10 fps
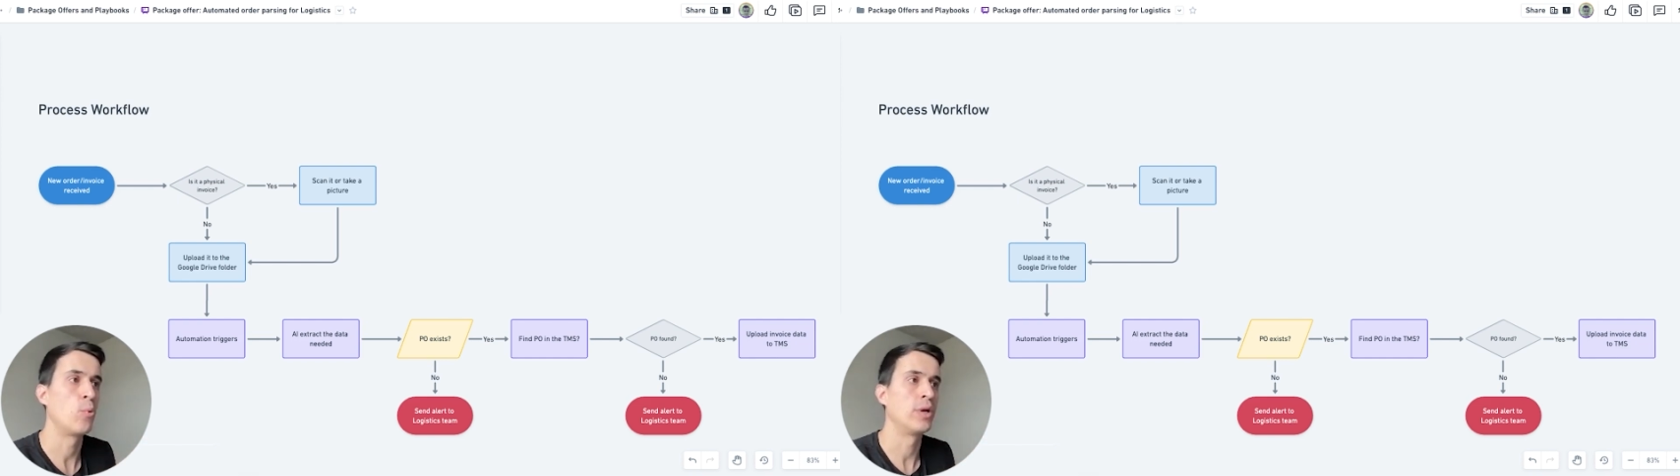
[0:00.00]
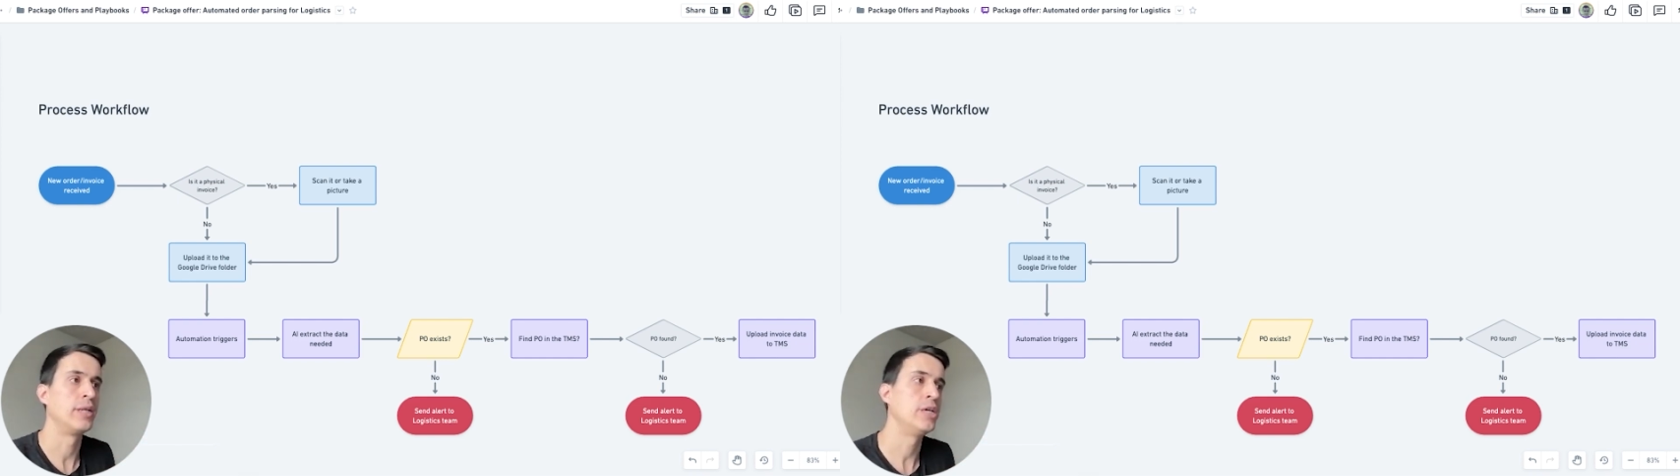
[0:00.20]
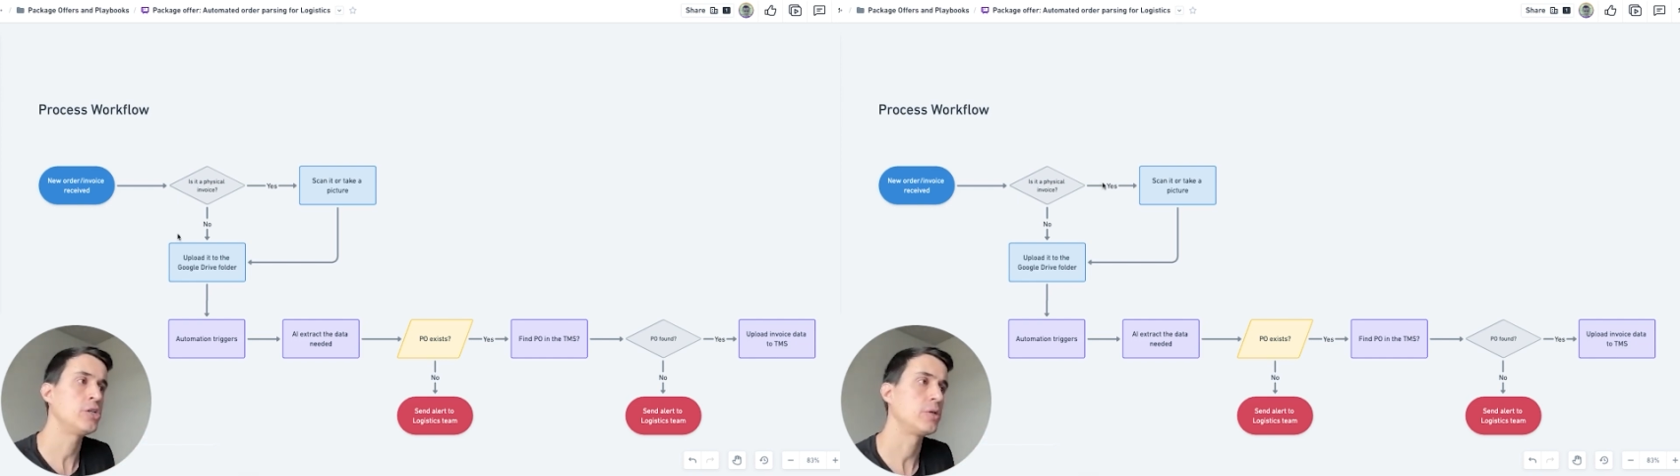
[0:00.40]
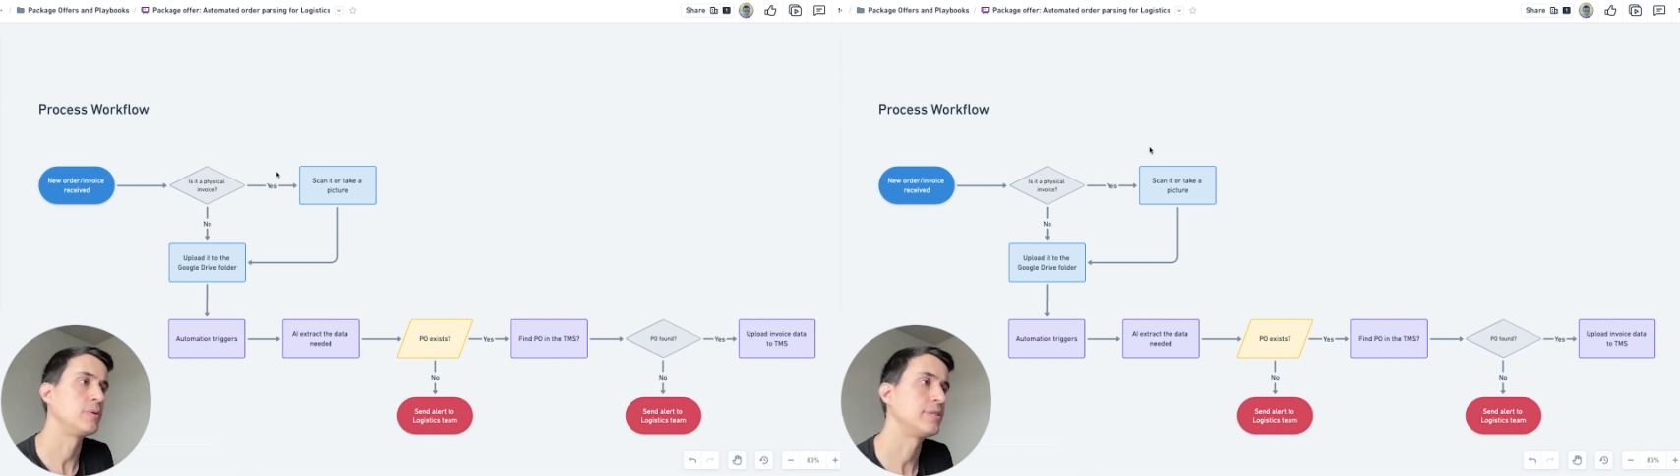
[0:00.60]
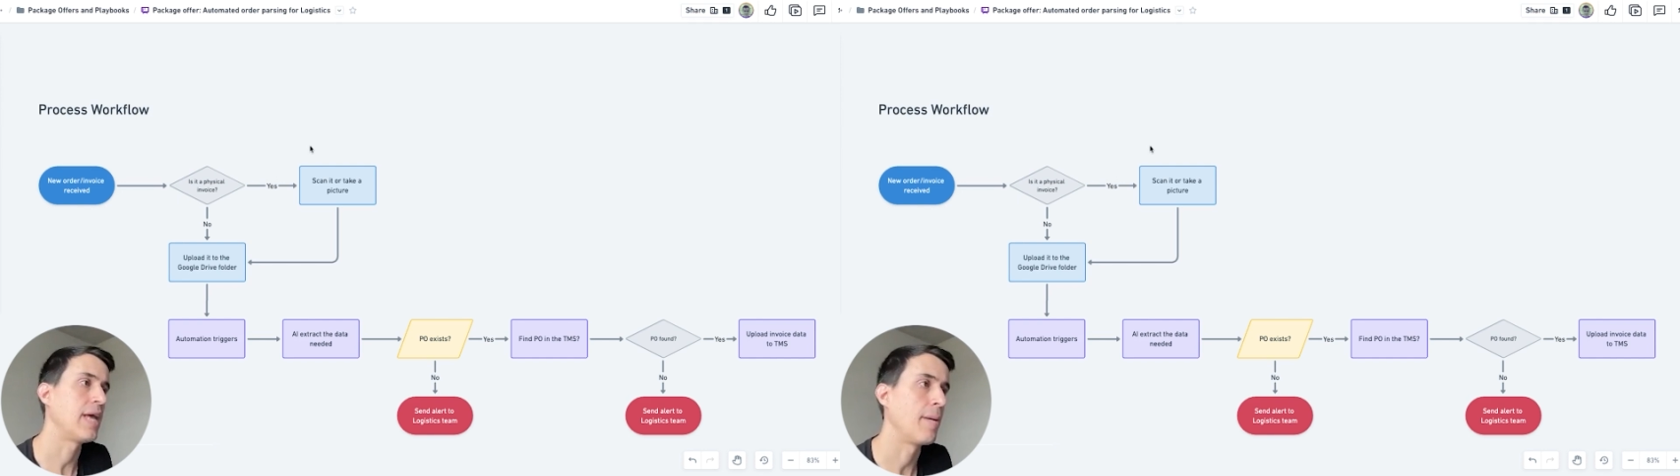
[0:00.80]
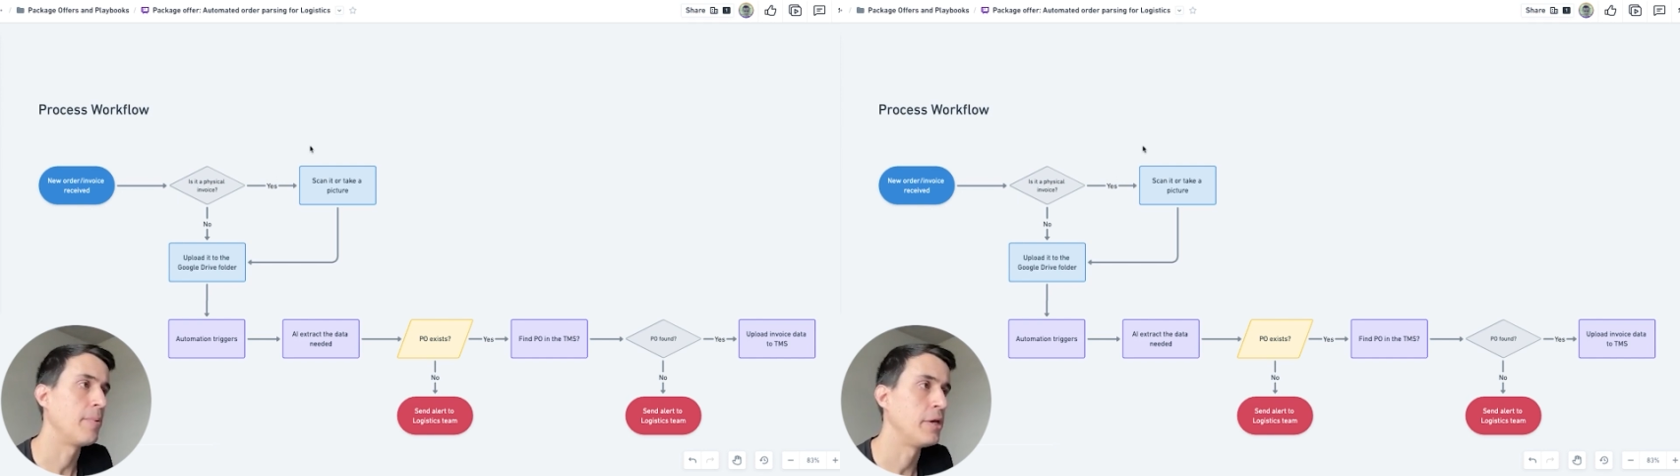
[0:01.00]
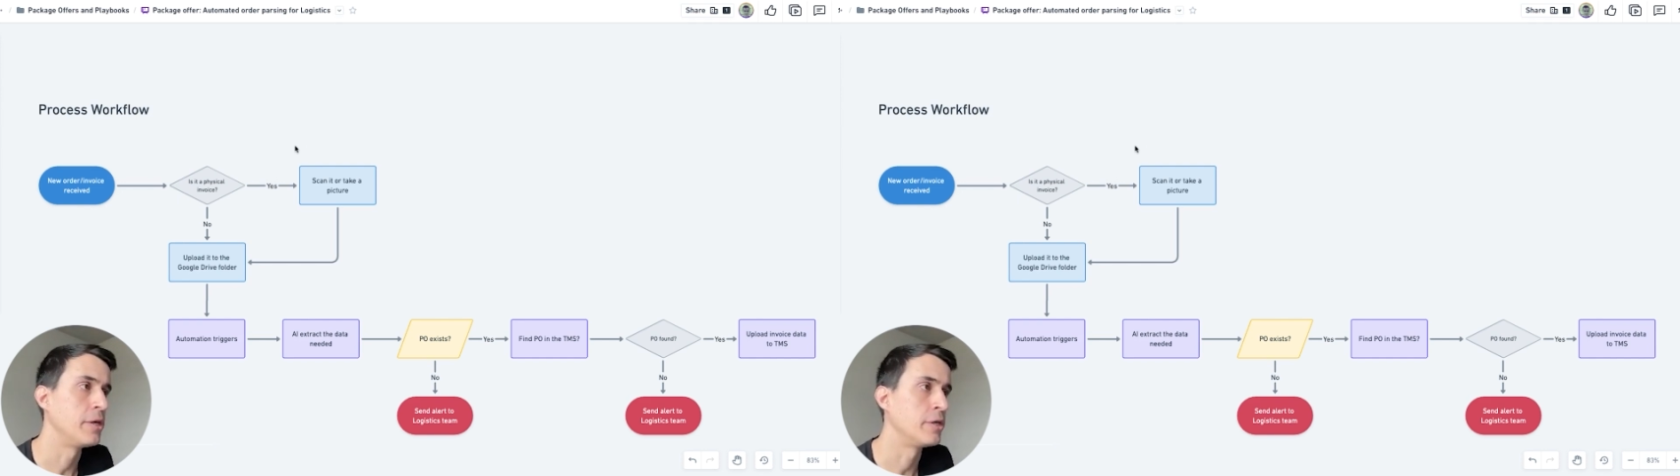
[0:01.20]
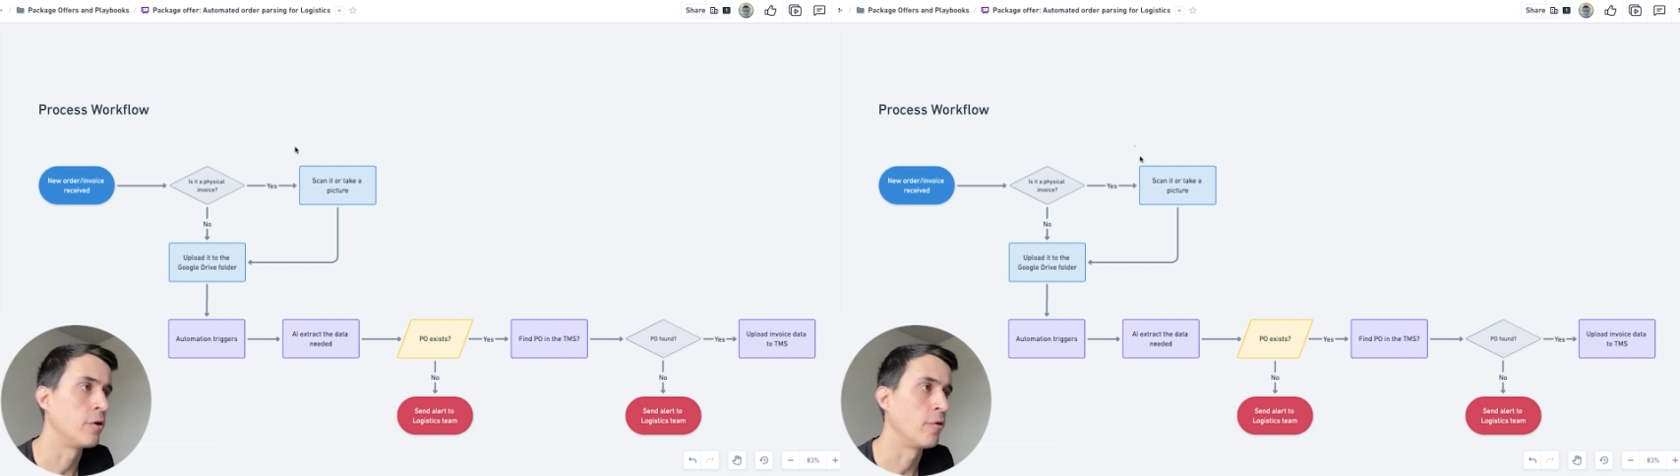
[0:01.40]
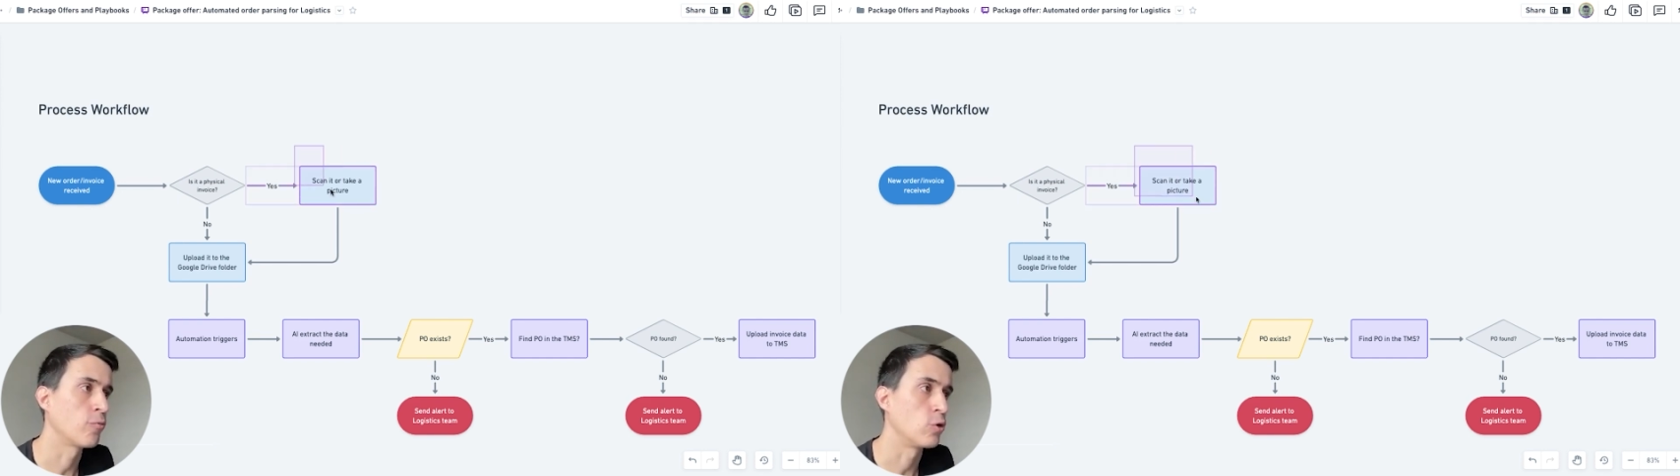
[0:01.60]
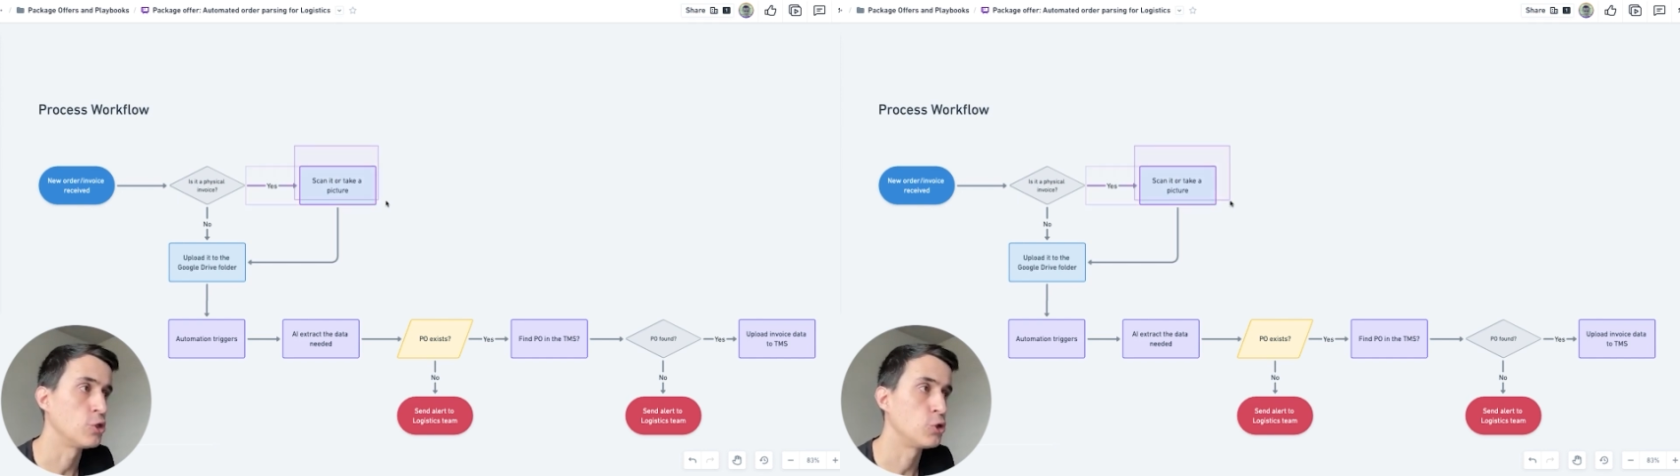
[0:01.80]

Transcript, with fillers: one additional step here, of course,